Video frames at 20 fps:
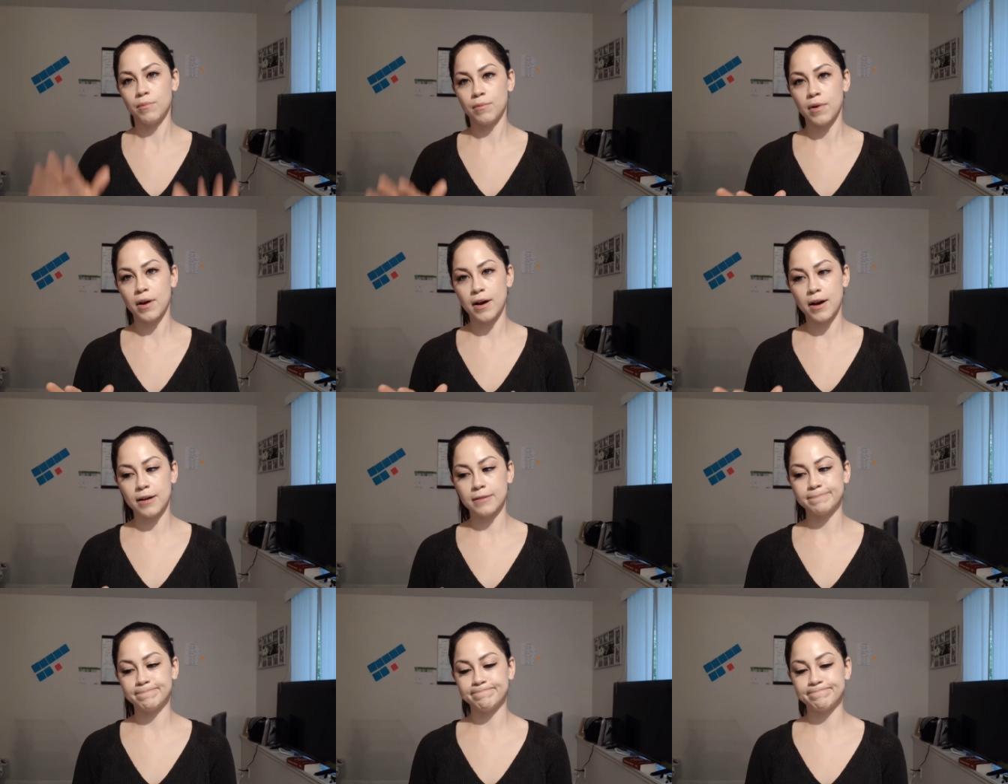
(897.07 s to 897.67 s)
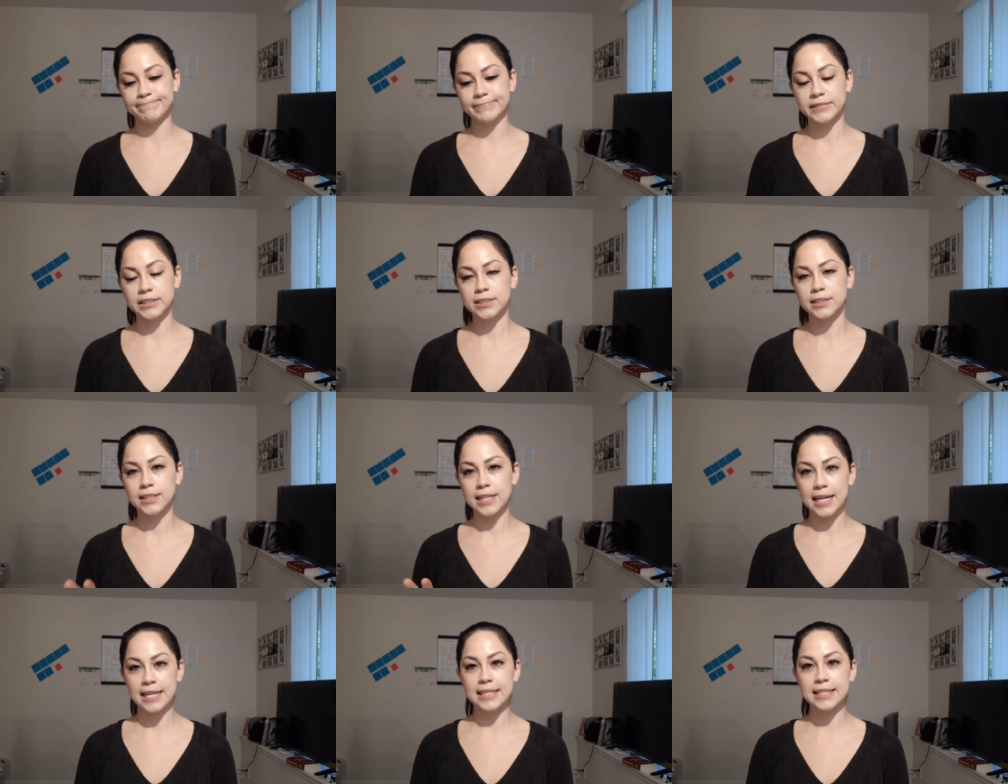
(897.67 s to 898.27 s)
um,
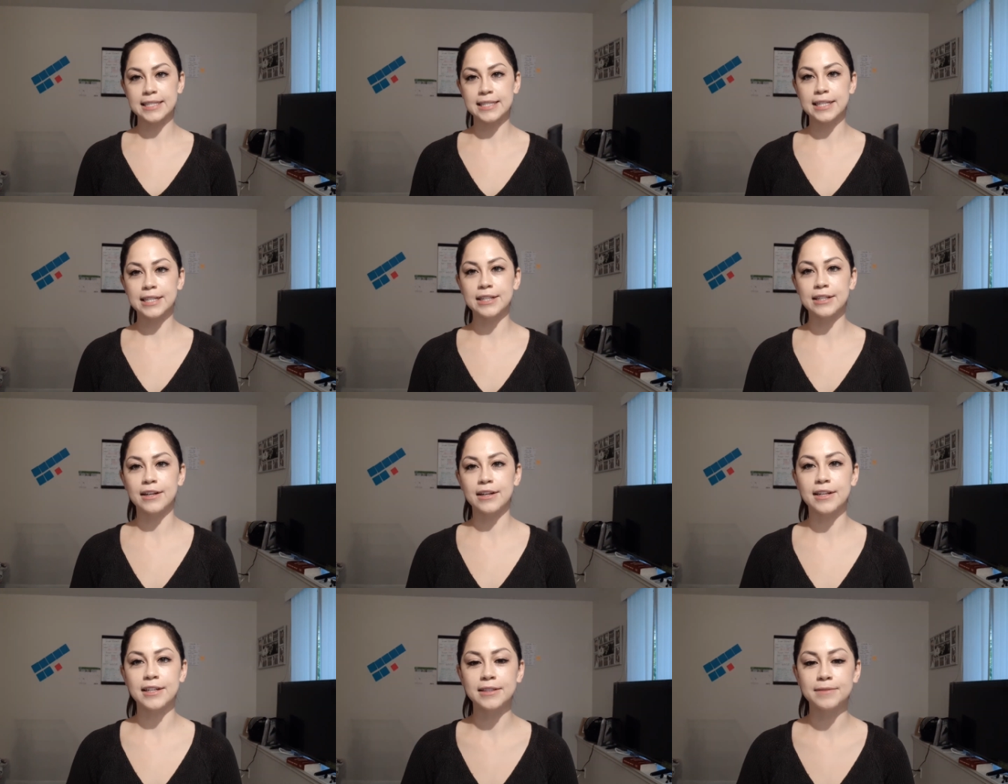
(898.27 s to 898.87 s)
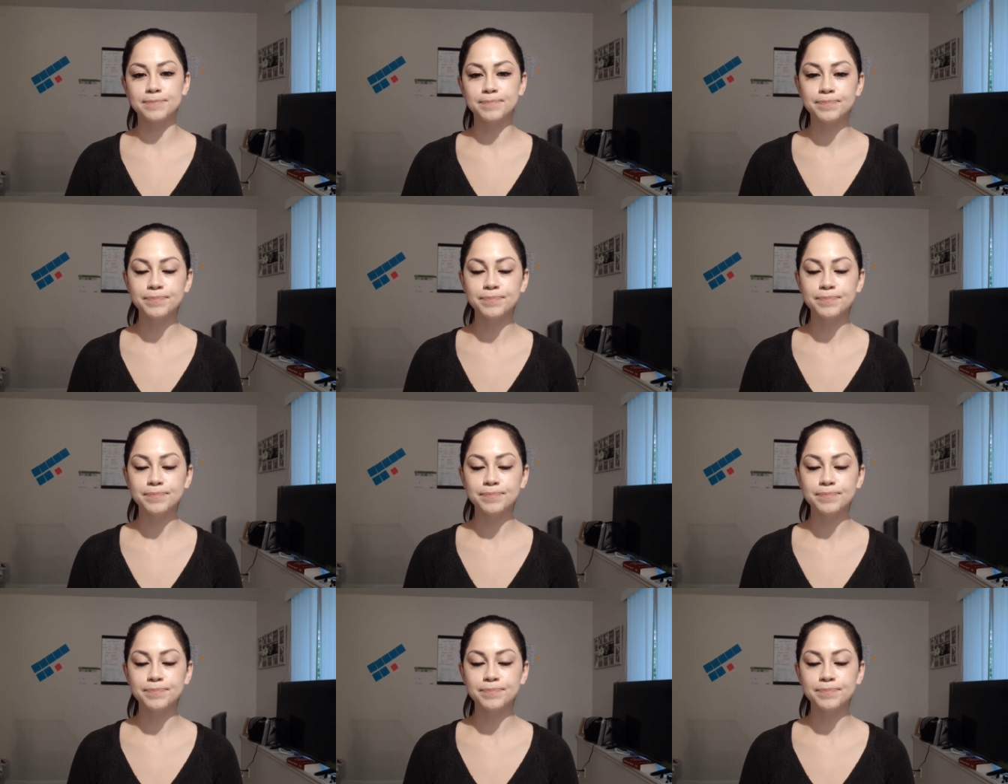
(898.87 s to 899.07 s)
standing still on it.